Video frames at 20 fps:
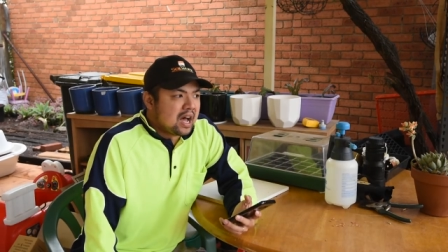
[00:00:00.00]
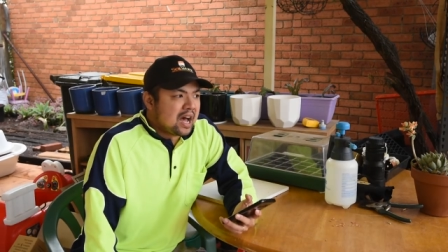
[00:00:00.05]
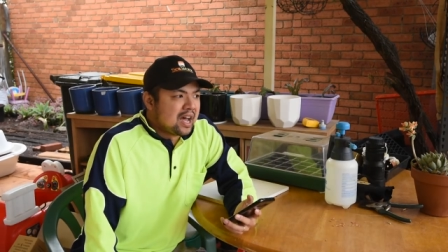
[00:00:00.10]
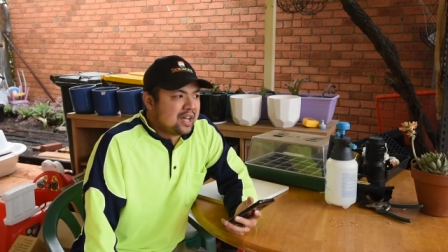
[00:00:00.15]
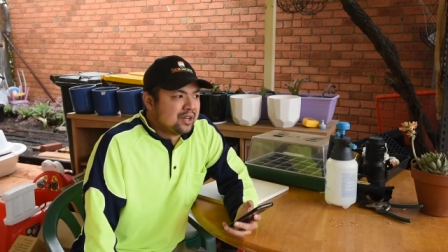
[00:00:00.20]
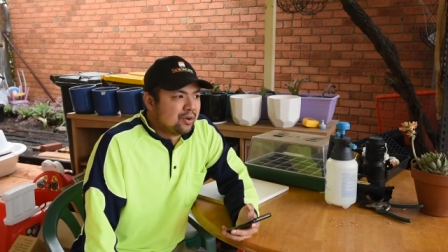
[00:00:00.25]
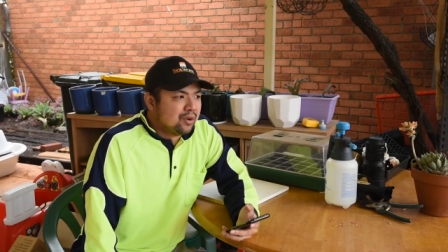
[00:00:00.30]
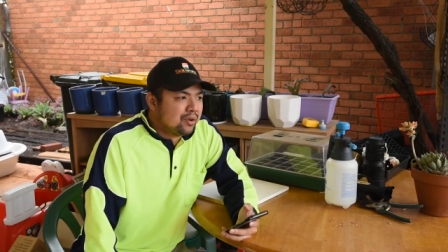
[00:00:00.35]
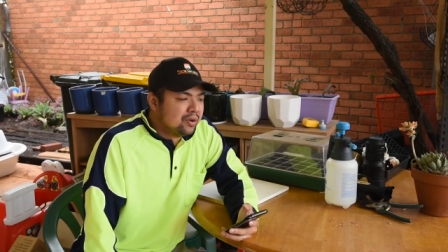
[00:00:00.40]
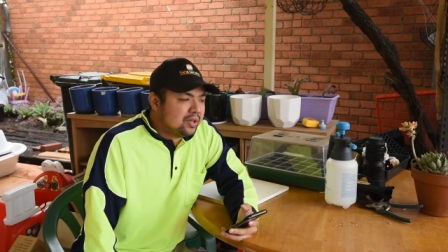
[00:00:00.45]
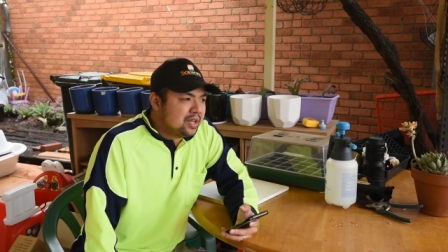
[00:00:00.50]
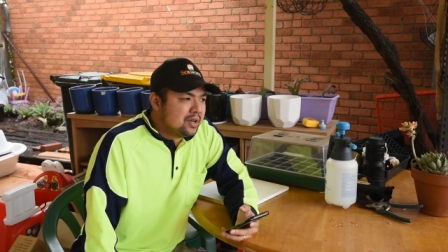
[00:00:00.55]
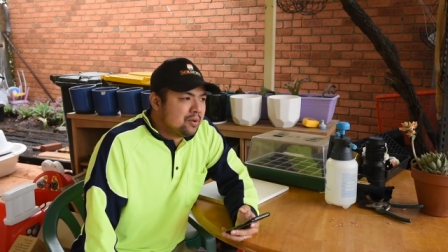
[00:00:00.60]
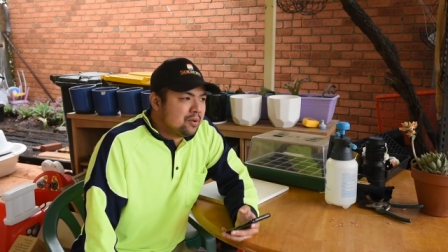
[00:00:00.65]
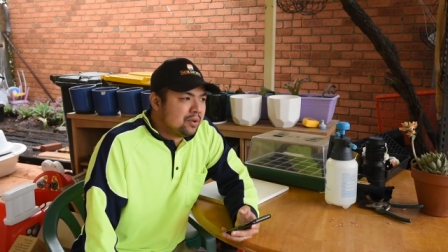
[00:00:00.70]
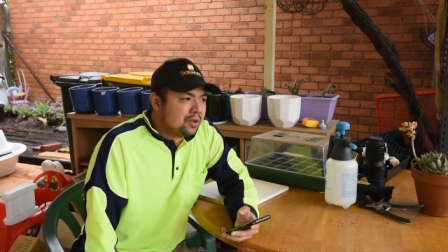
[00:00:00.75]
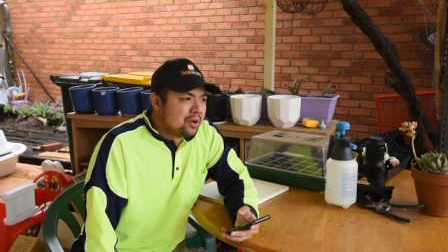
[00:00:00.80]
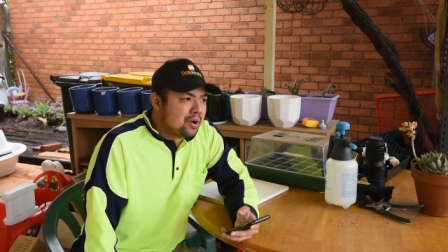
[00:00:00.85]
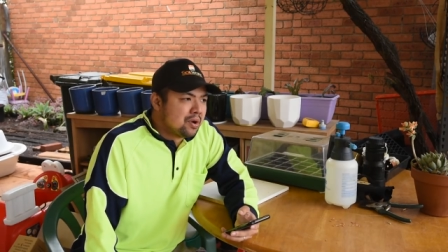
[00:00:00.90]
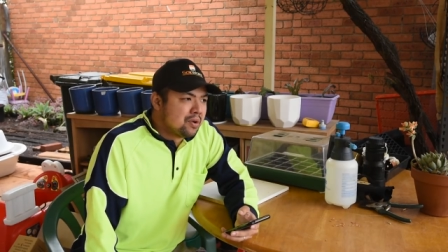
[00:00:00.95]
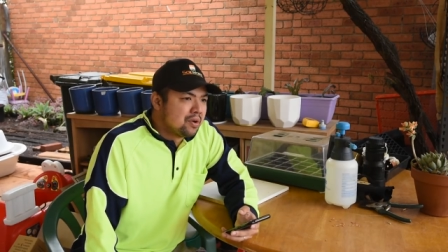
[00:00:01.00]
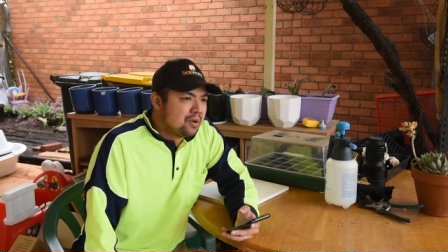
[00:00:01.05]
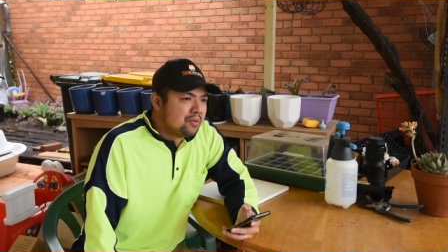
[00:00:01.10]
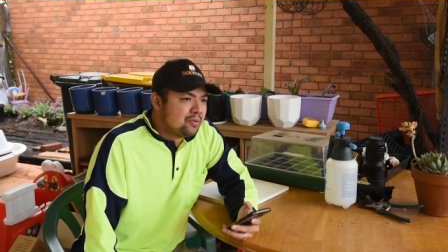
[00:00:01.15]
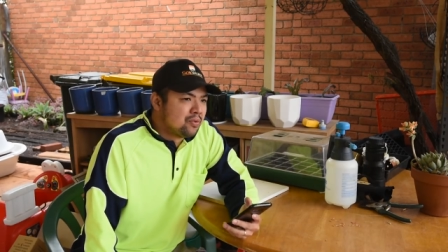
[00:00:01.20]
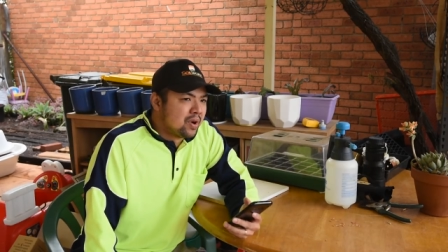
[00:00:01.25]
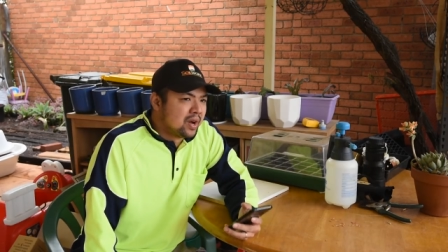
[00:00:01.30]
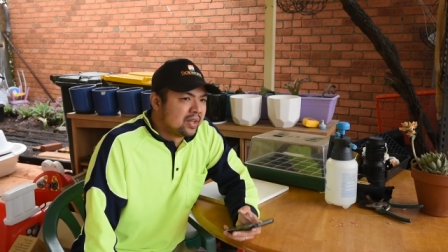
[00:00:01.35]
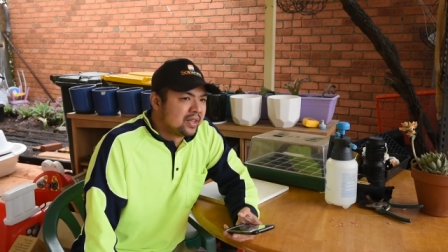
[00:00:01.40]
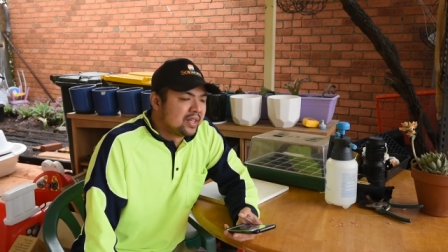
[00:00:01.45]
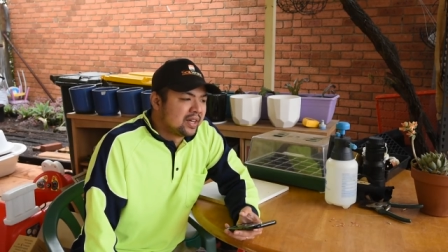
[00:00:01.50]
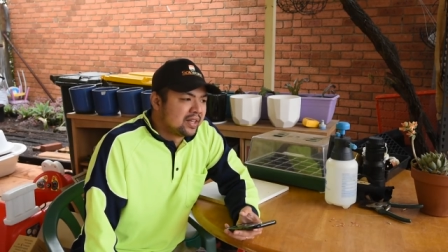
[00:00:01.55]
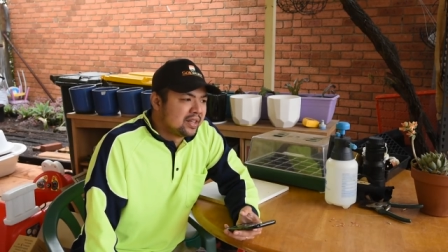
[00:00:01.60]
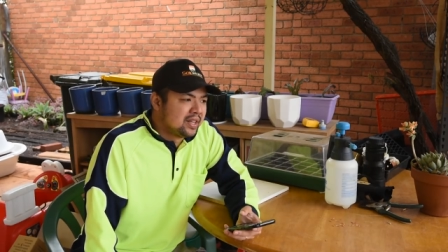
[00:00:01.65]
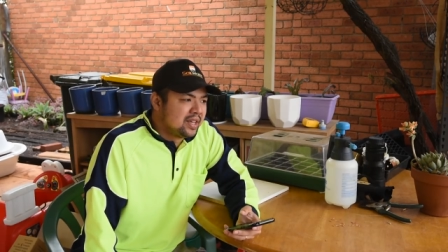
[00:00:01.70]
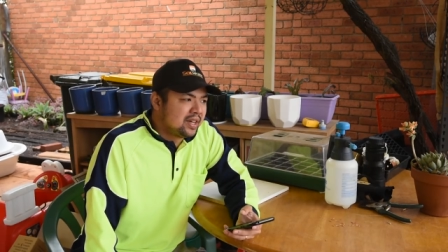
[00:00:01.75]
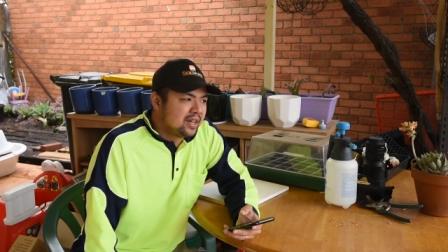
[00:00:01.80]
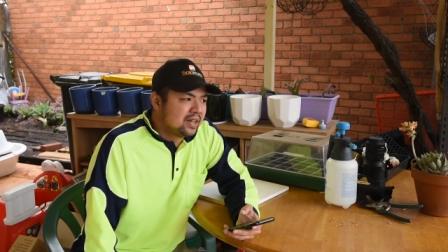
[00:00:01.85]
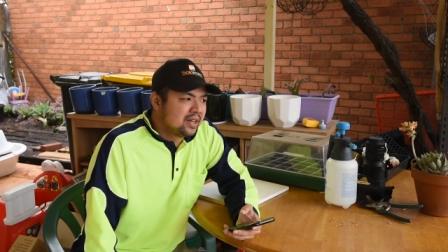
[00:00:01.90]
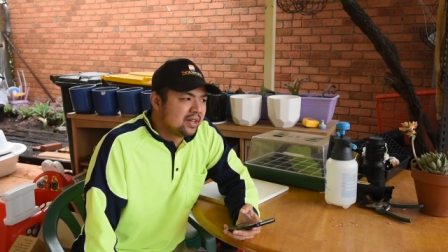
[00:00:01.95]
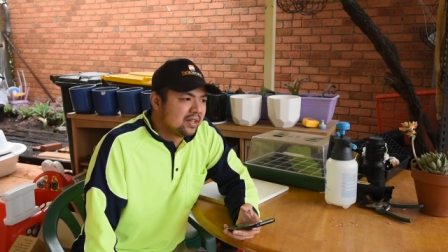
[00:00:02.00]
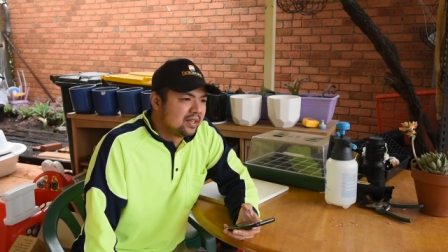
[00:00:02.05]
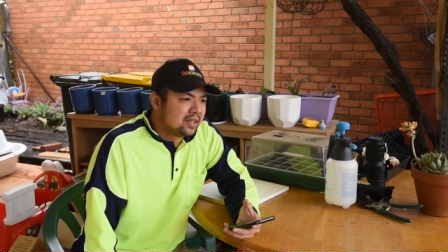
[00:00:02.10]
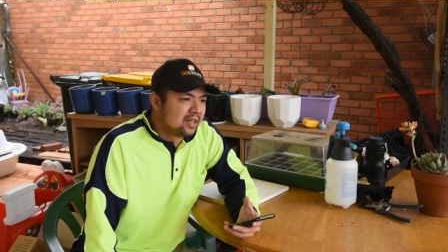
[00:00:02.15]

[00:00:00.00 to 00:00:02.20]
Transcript: I only know of one technique,